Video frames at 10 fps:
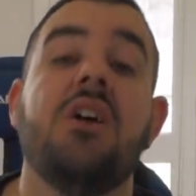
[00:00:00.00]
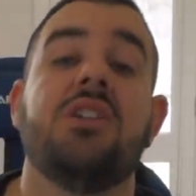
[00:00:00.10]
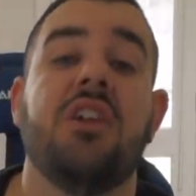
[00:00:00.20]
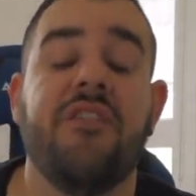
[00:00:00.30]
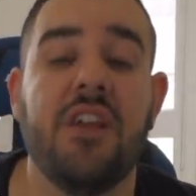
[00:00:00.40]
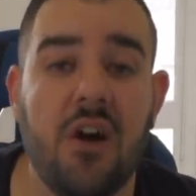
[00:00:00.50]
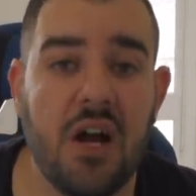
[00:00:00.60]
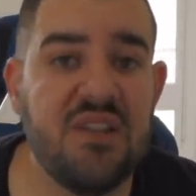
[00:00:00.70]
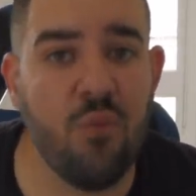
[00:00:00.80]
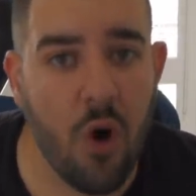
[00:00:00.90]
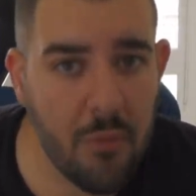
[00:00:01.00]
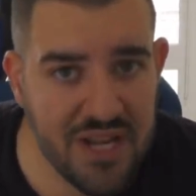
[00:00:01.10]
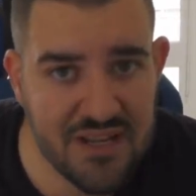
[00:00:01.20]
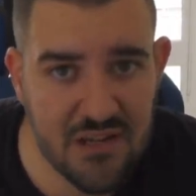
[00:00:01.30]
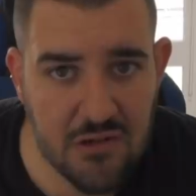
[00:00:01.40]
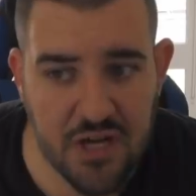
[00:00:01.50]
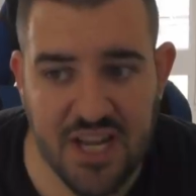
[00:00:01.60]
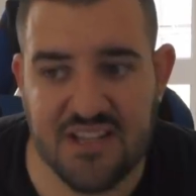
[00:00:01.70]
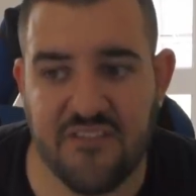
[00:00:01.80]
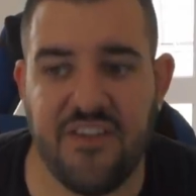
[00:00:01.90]
So if you guys want me to look at
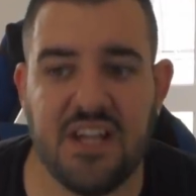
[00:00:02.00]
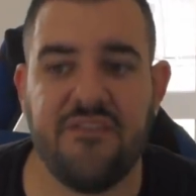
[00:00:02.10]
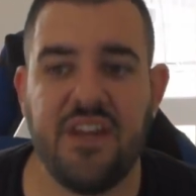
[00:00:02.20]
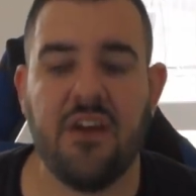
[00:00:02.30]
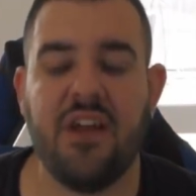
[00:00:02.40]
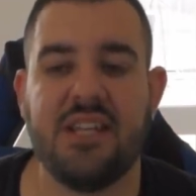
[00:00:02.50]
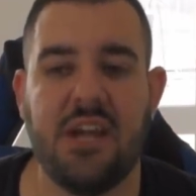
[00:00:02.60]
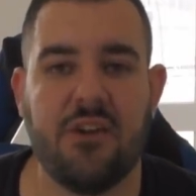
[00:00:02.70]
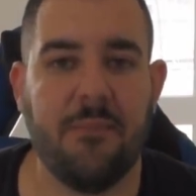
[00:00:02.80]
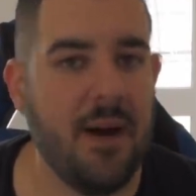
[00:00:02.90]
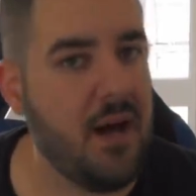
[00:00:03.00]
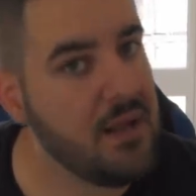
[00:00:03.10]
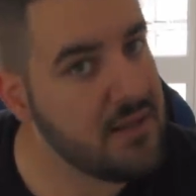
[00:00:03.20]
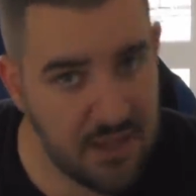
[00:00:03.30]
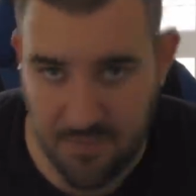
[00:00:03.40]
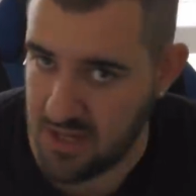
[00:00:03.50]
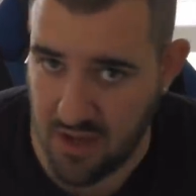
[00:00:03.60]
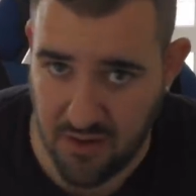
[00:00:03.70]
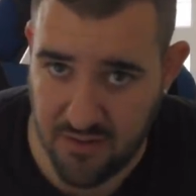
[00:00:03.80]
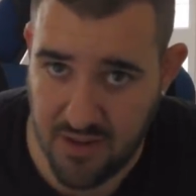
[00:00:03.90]
his defense video and tear it apart, let me know.